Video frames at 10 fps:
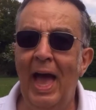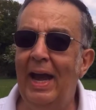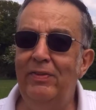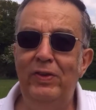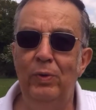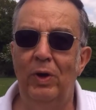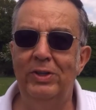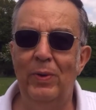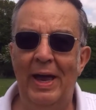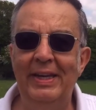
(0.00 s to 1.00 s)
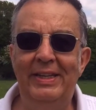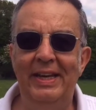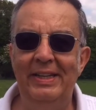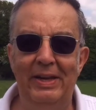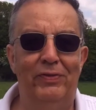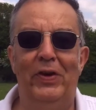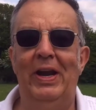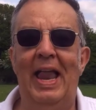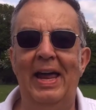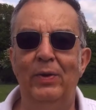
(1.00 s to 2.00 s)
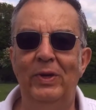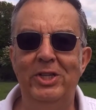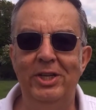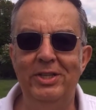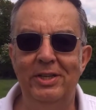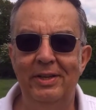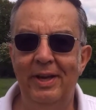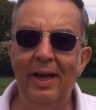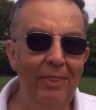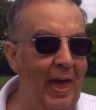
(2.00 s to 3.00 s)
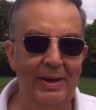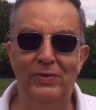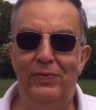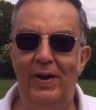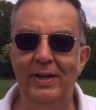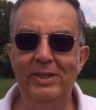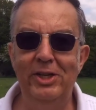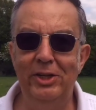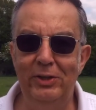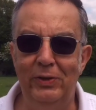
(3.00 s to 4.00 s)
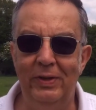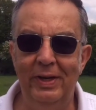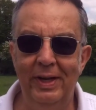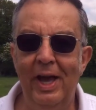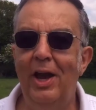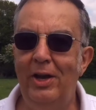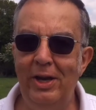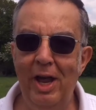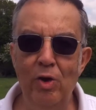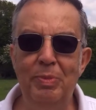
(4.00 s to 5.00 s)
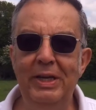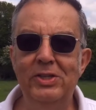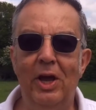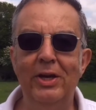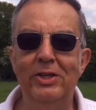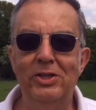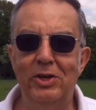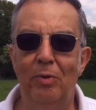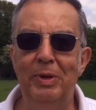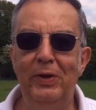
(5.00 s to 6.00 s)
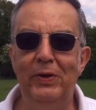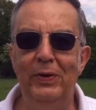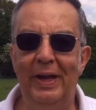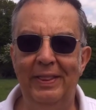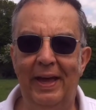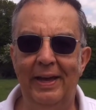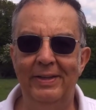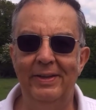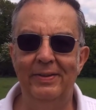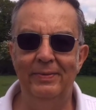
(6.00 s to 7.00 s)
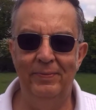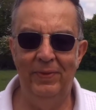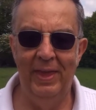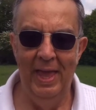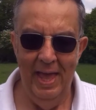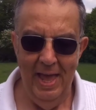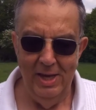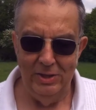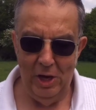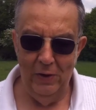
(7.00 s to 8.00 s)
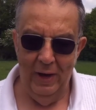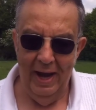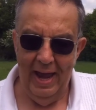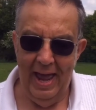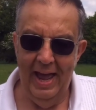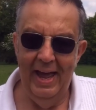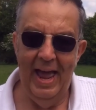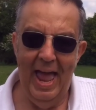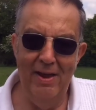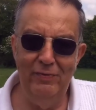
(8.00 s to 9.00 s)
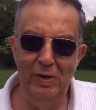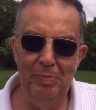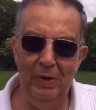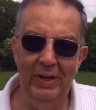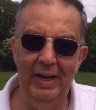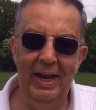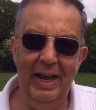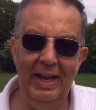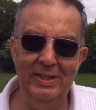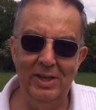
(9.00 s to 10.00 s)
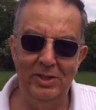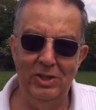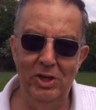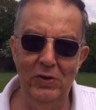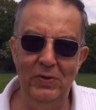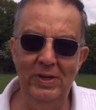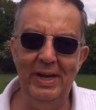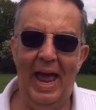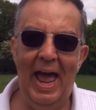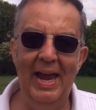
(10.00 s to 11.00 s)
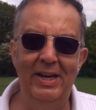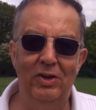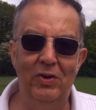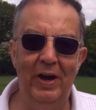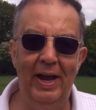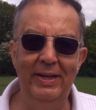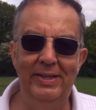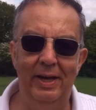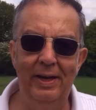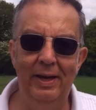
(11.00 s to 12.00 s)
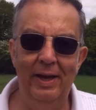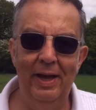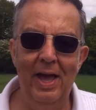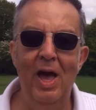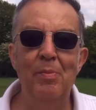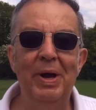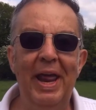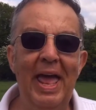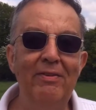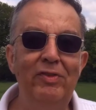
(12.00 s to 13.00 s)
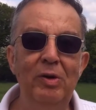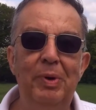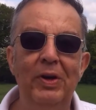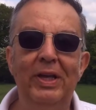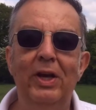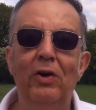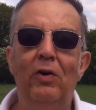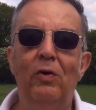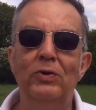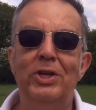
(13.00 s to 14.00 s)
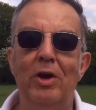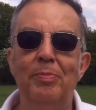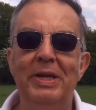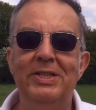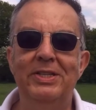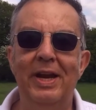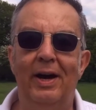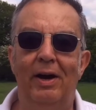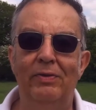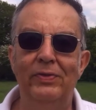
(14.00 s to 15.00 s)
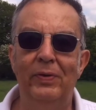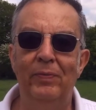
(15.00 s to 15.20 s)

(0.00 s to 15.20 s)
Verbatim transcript: And if you want to add it in different languages, that's fine too. Nobody is going to stop you doing that. So uh, everybody is a student and a creator, but everybody can also be staff.